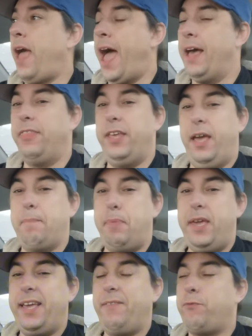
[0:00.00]
It
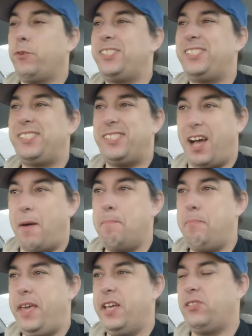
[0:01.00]
being for
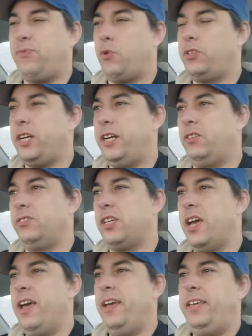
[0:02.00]
some PS4 titles,
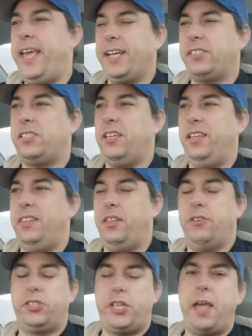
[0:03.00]
yes,
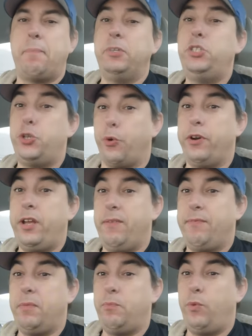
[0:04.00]
they're saying majority
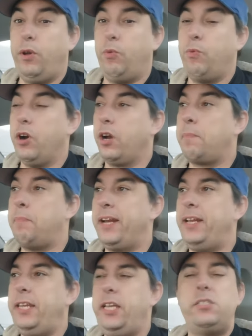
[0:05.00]
of them will work,
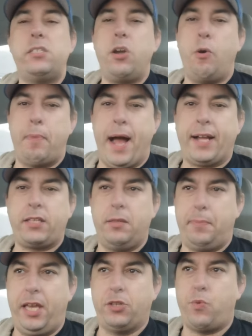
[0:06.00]
but it needs to go back to
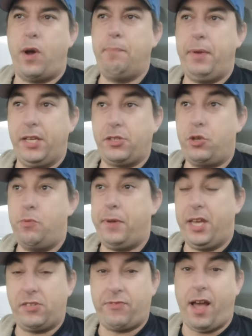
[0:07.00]
the PS1, PS2,
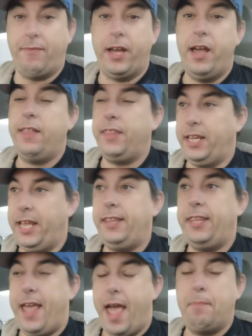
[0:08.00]
PS5. They
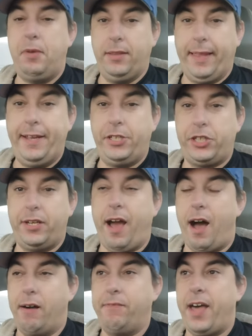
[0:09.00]
need the emulation
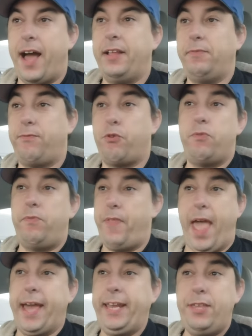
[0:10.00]
of that for
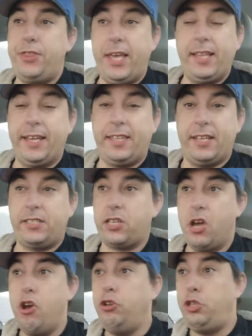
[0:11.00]
anything like this
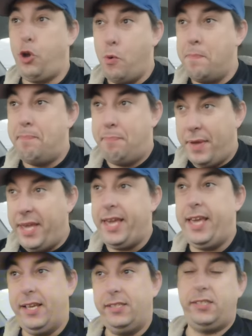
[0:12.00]
to
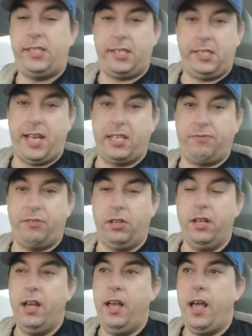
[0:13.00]
be
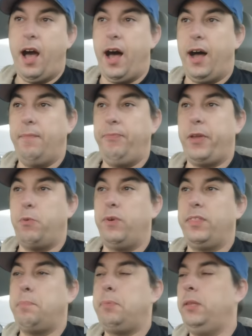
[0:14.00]
successful. Um,
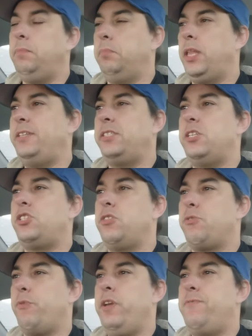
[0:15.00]
when the
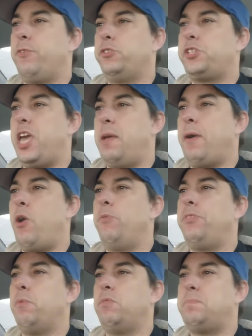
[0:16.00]
PlayStation 3 first came
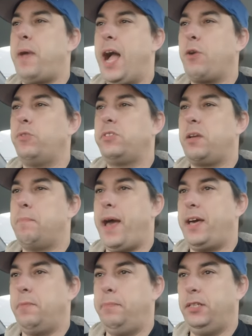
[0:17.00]
out, there was backwards
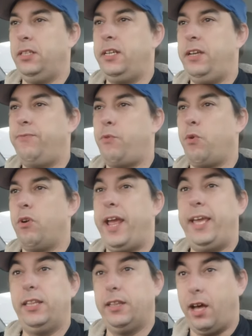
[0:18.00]
compatibility for
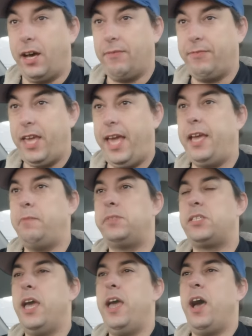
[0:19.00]
a lot of
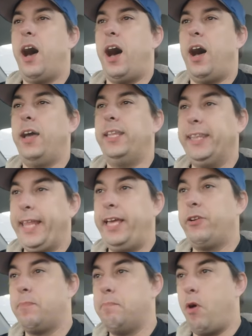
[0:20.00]
games uh,
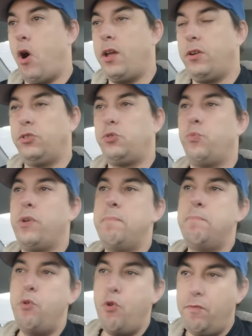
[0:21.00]
later models
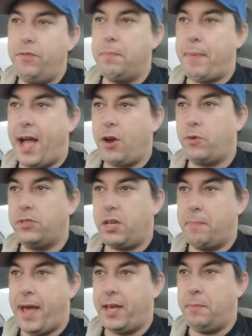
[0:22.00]
removed the backwards
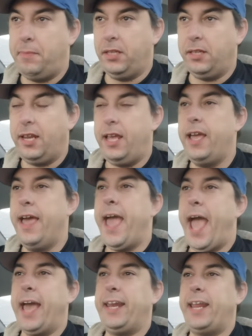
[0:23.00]
compatibility
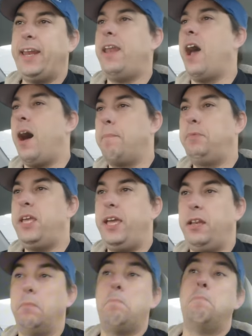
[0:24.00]
and in an
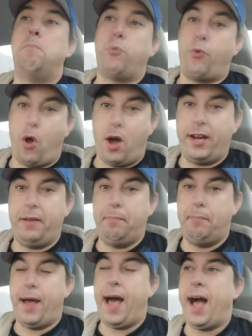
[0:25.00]
update brought it
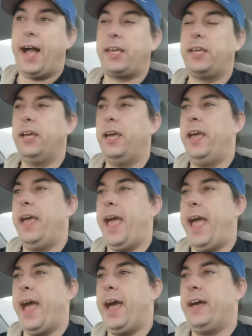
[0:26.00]
back.
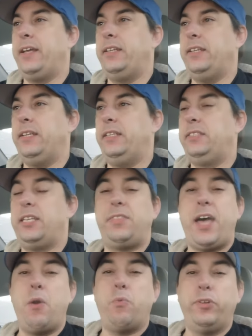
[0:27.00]
And did
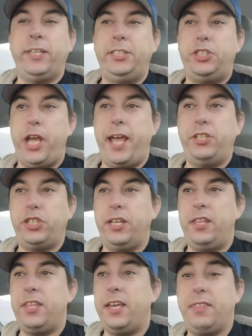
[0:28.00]
that really change
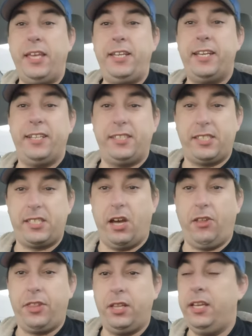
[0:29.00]
anything? They did it
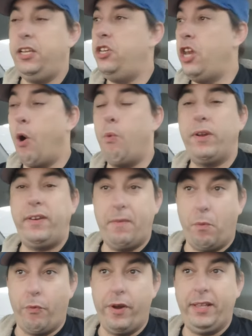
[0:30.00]
stealthily. No one
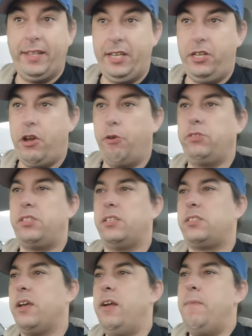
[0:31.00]
really knows
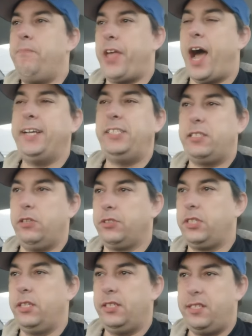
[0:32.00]
this. I still
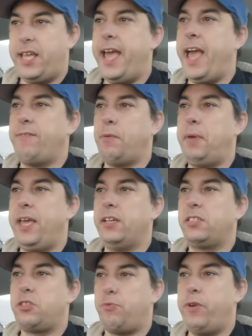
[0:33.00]
to this day have a
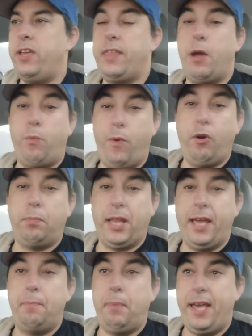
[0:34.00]
PS3 that will
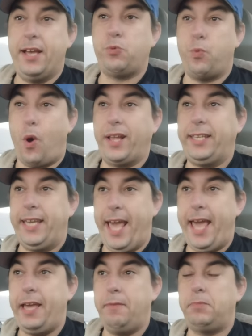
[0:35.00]
play PS1
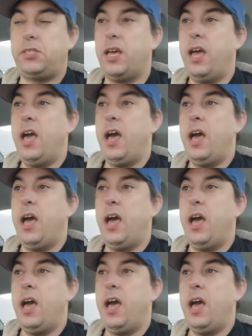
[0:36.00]
games,